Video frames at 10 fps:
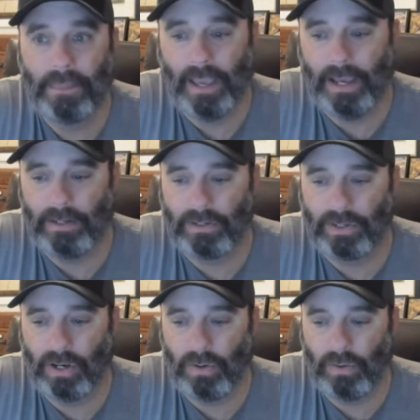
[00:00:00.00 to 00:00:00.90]
And
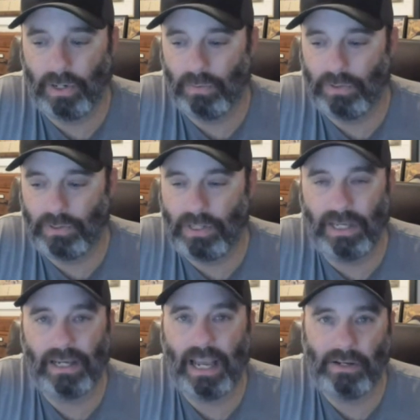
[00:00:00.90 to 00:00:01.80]
so it was the
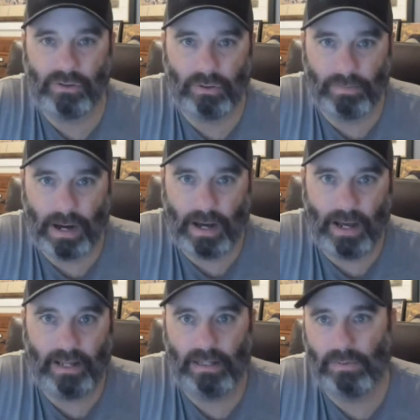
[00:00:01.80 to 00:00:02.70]
occasional
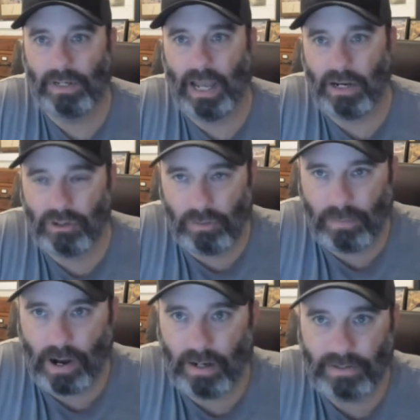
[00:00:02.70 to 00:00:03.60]
buy, the occasional
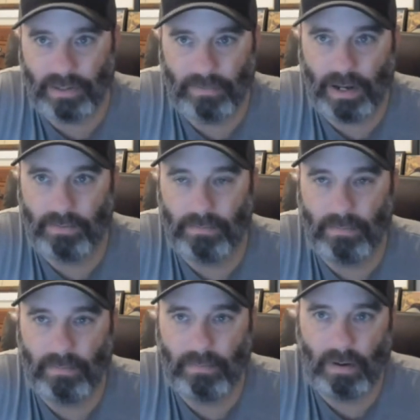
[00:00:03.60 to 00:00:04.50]
box that my
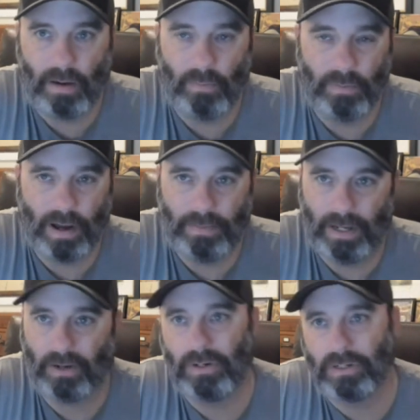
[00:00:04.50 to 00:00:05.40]
mom would buy me
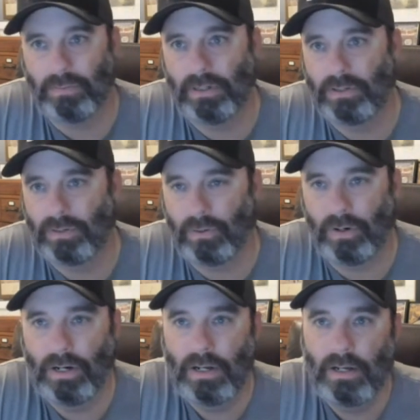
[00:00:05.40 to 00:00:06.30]
at Christmas,
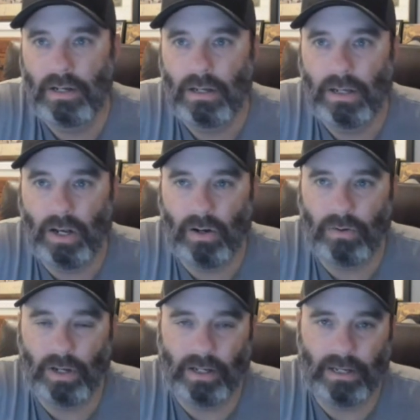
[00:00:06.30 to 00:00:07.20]
or, you know,
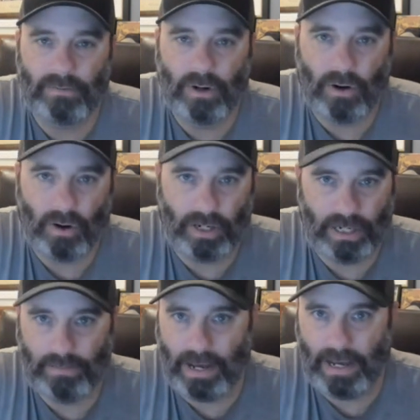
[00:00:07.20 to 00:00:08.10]
a gift card on
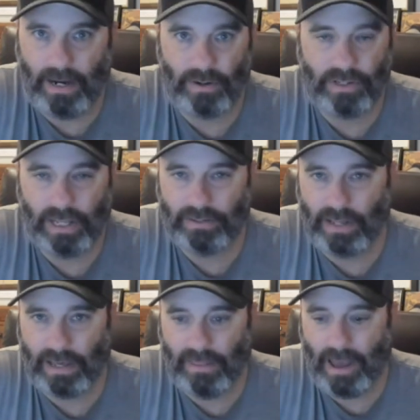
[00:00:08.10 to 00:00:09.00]
eBay or things
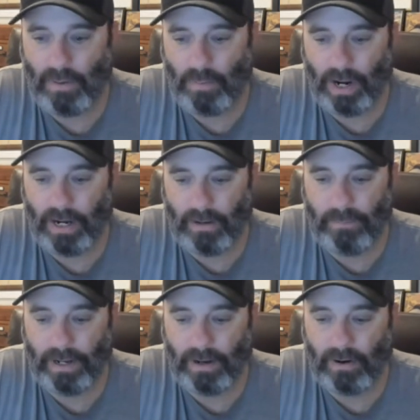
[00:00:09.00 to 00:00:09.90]
like that, when I could
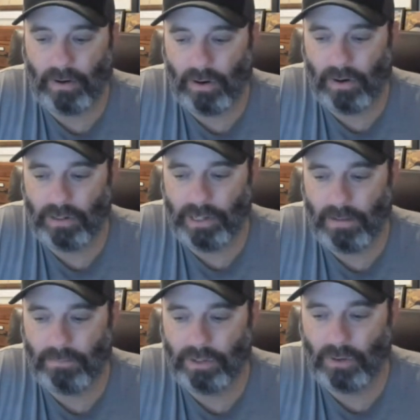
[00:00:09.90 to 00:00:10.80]
pick cards
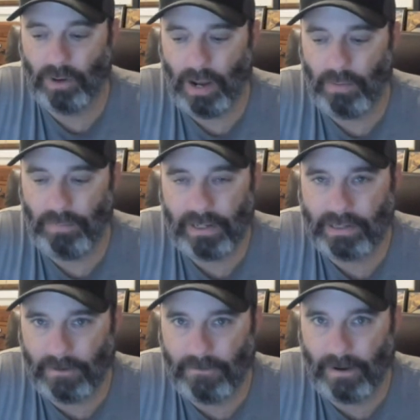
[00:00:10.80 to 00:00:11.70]
up. So I would pick
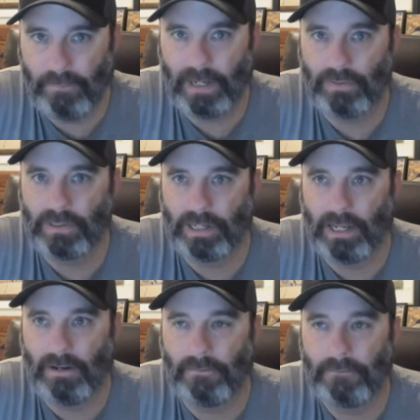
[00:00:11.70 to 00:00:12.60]
stuff up, but it was,
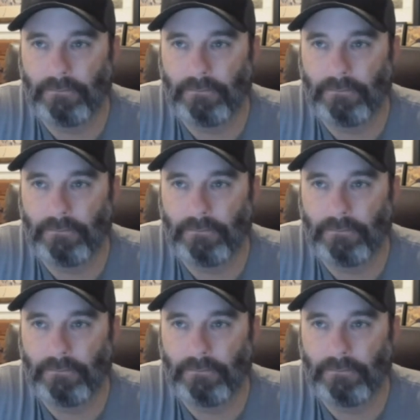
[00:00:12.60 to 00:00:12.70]
again,